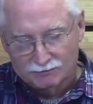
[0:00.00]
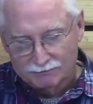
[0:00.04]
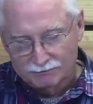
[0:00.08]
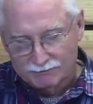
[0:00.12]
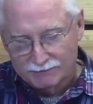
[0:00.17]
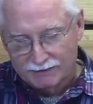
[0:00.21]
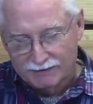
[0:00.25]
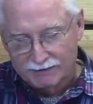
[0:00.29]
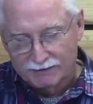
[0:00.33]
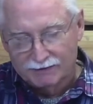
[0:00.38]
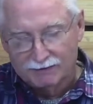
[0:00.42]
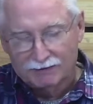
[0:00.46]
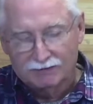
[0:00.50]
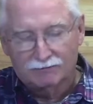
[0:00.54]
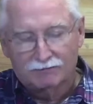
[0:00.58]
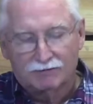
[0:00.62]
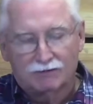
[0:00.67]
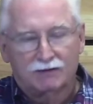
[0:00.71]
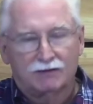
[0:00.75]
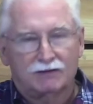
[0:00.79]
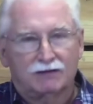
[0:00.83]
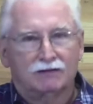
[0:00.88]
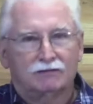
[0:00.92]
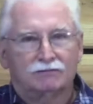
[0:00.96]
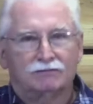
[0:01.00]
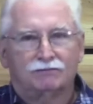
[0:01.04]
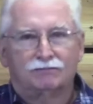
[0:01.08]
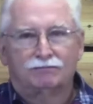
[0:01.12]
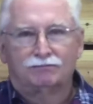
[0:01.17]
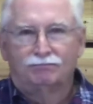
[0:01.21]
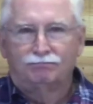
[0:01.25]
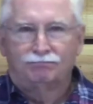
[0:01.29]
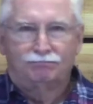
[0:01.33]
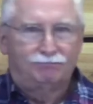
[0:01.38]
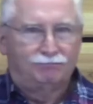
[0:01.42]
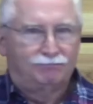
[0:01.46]
here, really of
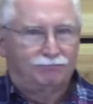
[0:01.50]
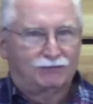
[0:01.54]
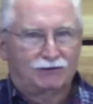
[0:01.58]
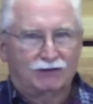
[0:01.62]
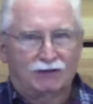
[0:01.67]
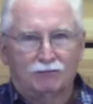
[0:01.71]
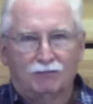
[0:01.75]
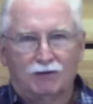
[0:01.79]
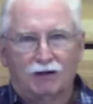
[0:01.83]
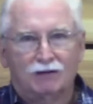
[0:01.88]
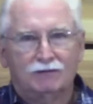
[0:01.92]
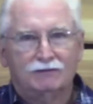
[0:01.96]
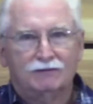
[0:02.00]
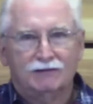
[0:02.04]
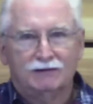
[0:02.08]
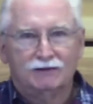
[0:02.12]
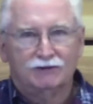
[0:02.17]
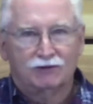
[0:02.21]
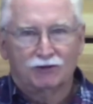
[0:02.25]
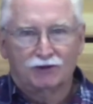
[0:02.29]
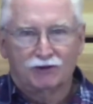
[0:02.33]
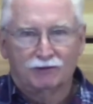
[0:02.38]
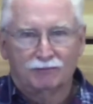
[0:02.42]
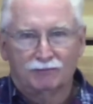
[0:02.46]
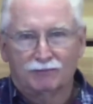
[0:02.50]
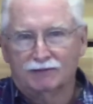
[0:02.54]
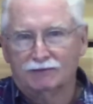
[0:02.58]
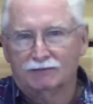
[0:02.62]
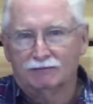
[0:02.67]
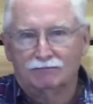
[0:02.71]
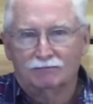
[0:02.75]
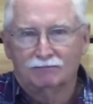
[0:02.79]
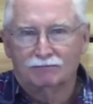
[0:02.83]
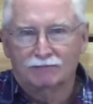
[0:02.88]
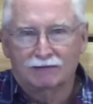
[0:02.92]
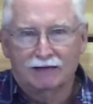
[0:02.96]
some
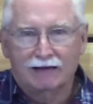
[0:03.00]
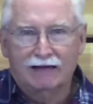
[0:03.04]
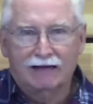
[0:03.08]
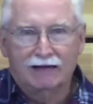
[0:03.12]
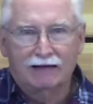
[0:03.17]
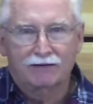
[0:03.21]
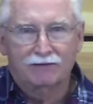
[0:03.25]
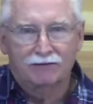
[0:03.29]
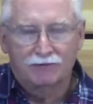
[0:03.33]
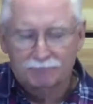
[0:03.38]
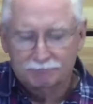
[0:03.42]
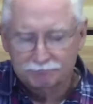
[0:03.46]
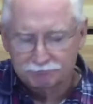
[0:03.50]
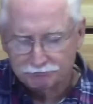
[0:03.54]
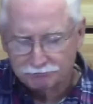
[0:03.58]
undetermined length,